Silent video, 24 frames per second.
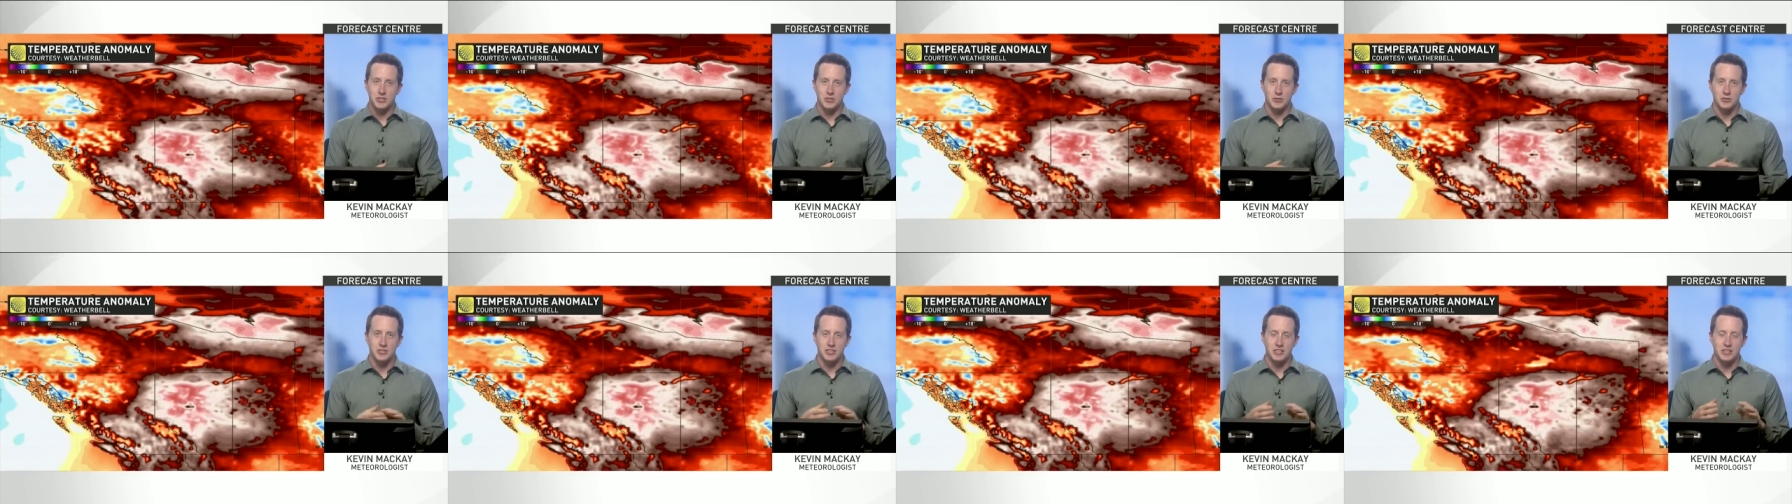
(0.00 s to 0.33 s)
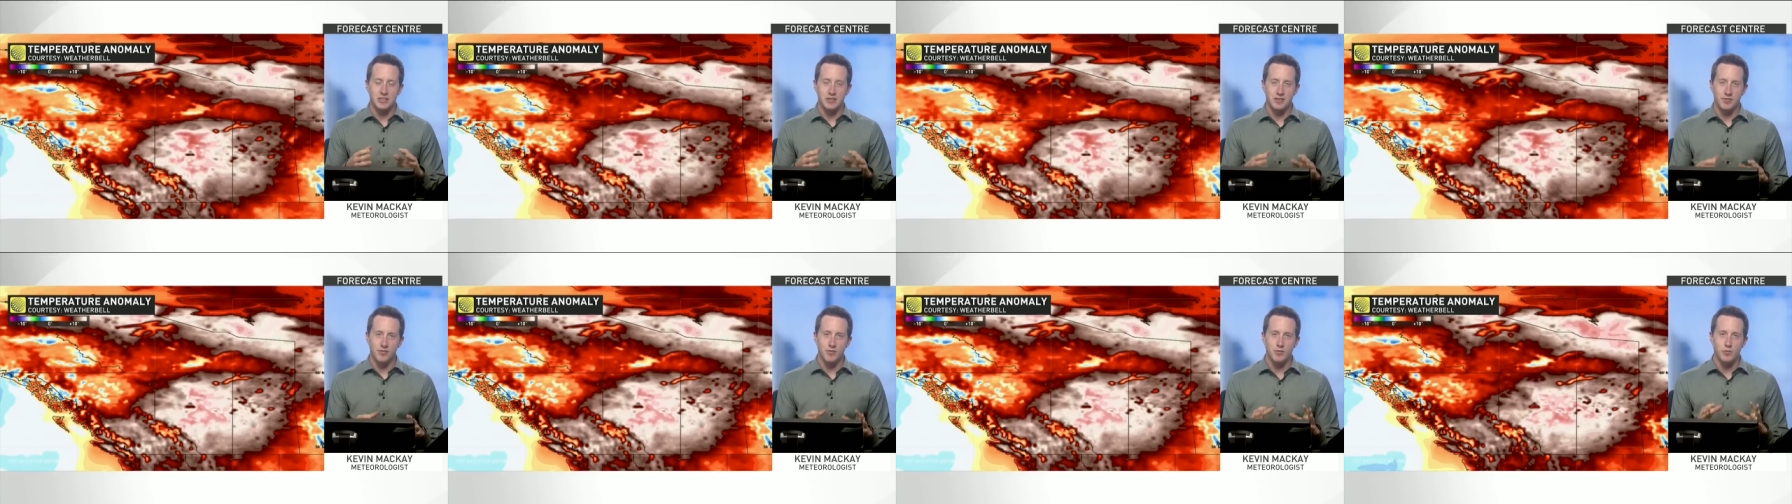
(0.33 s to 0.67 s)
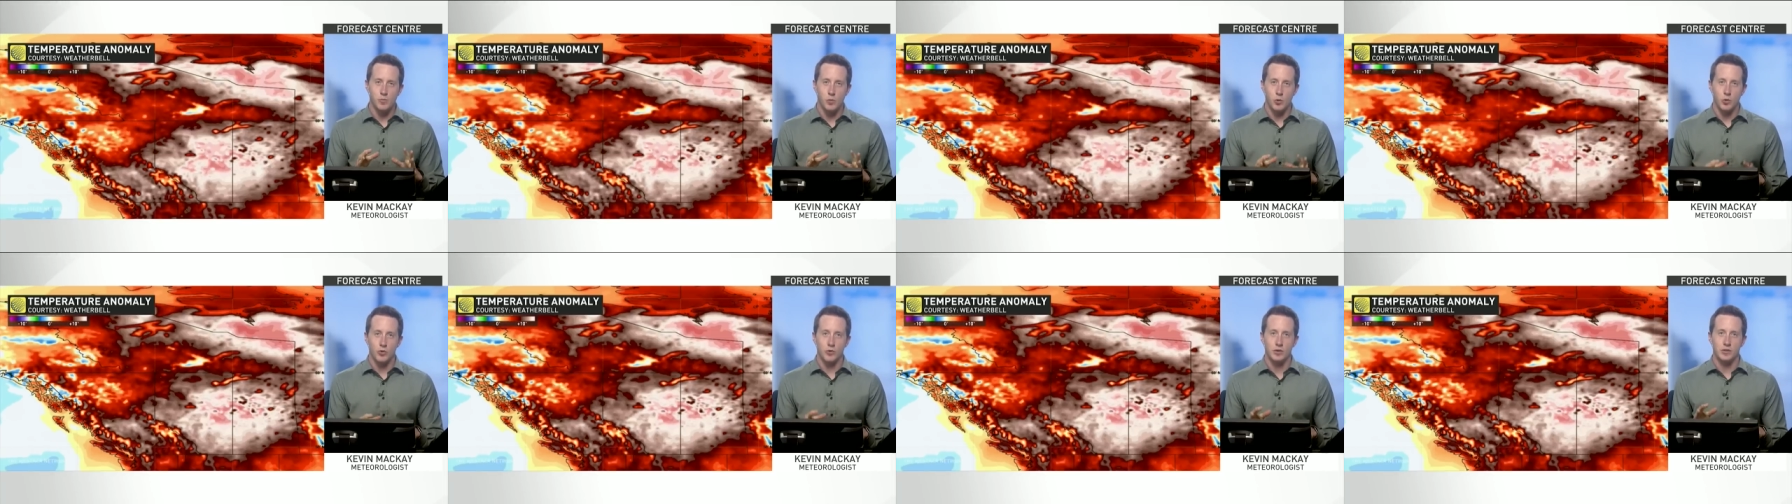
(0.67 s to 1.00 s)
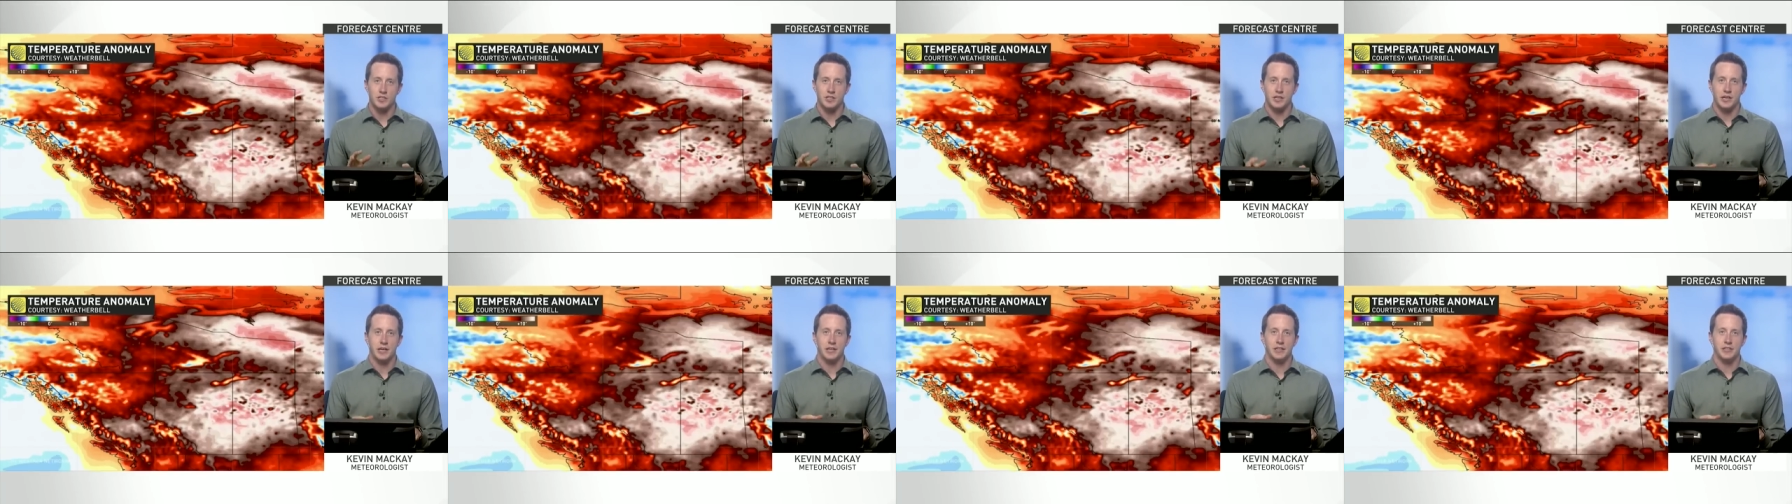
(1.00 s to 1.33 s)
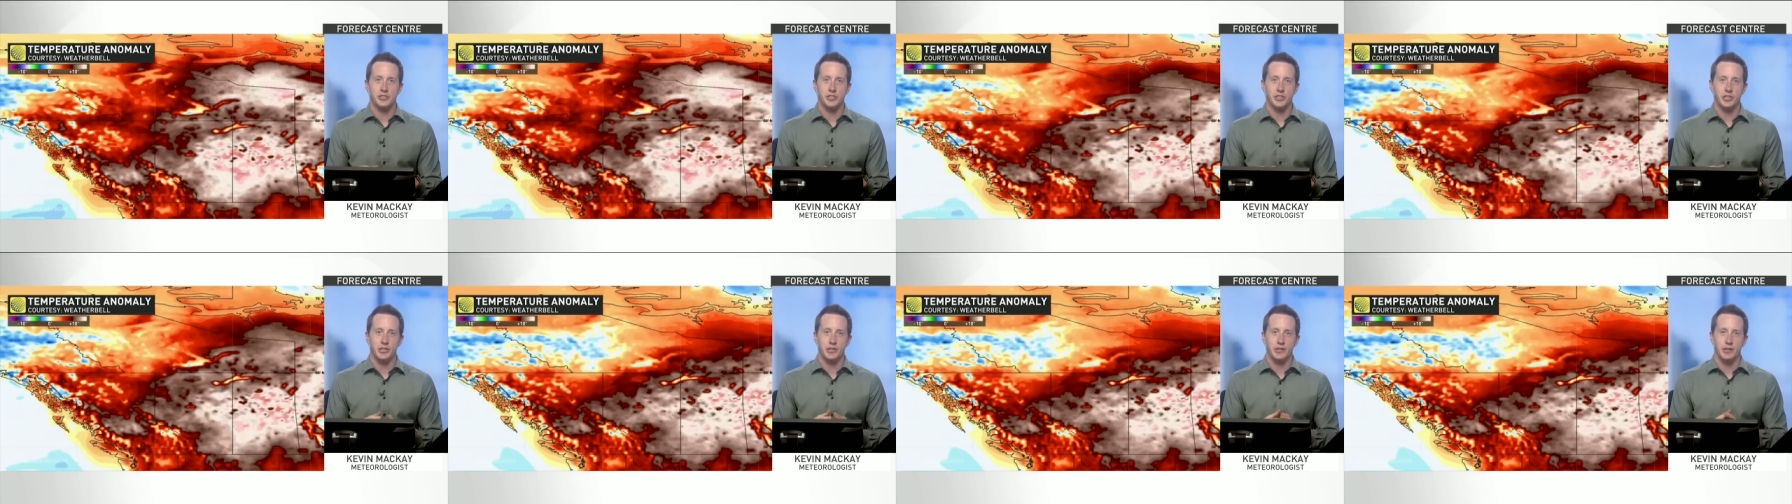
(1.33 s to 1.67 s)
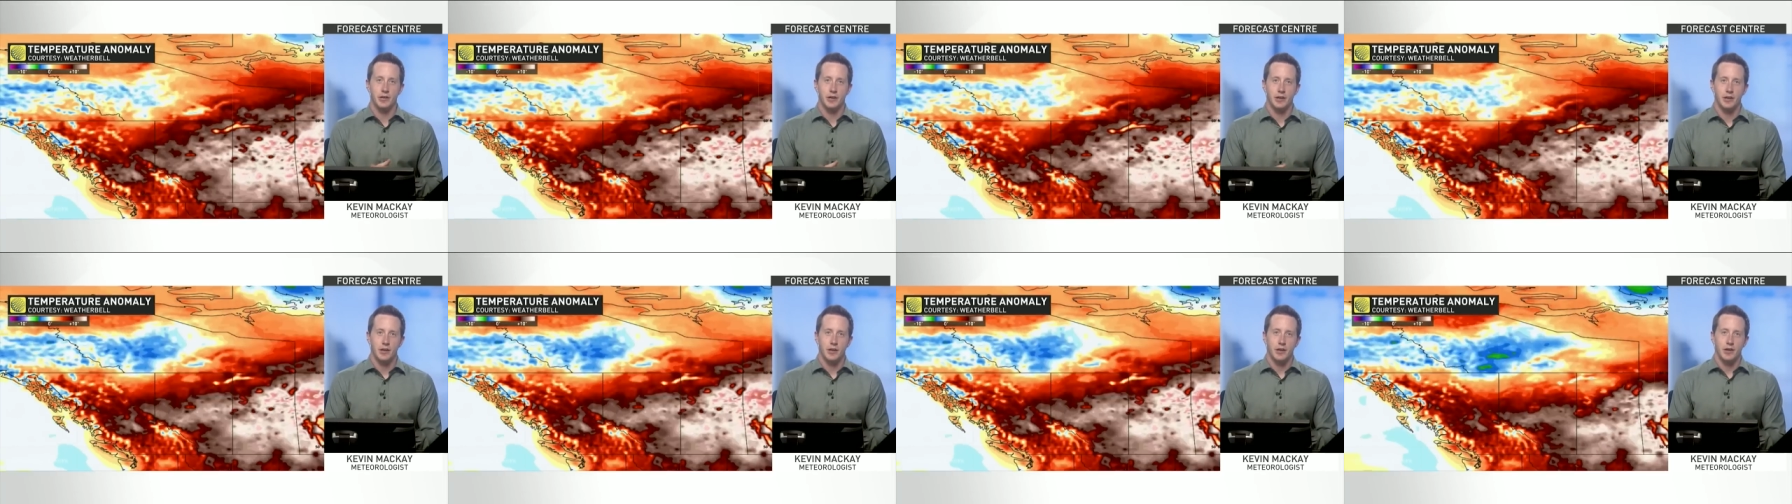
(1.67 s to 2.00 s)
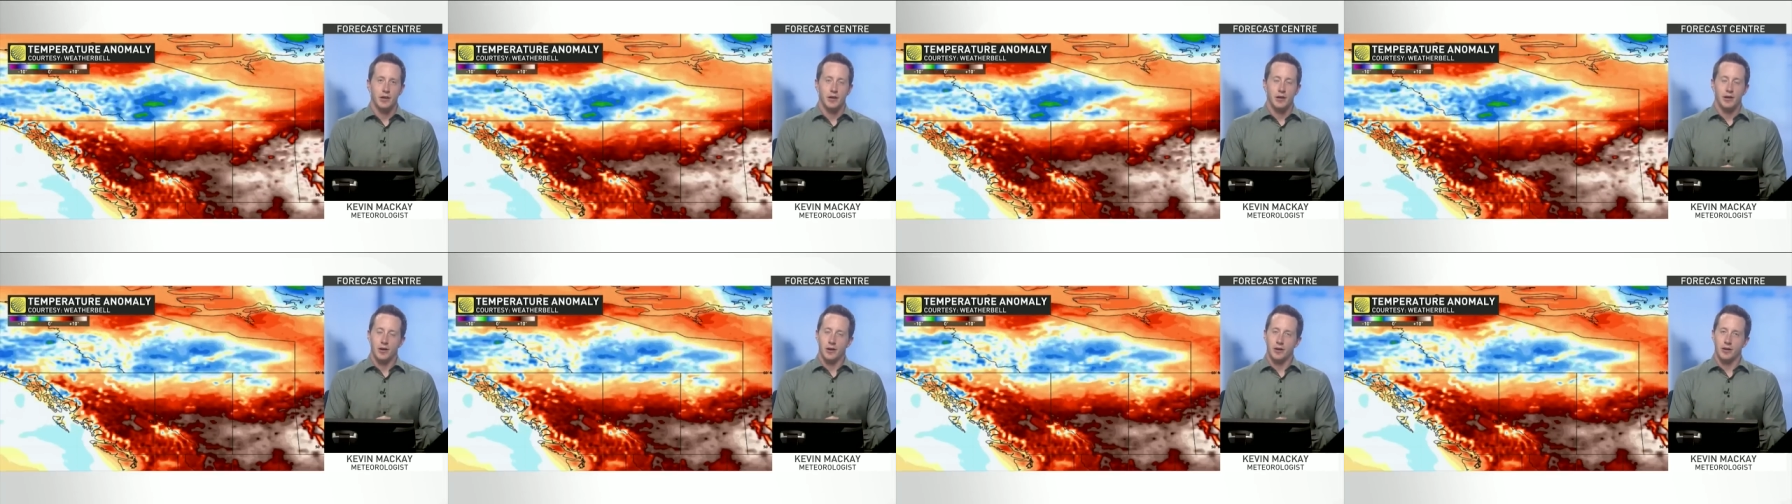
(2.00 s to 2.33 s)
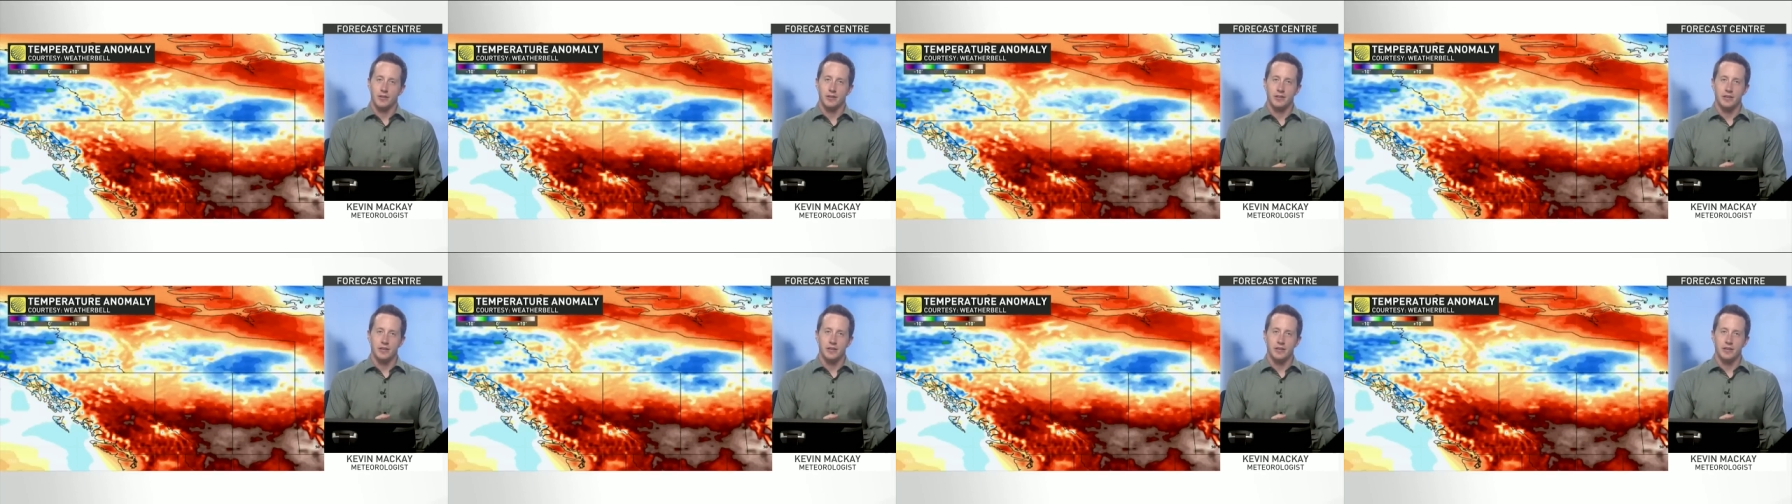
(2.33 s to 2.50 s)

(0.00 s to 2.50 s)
there's even more attention on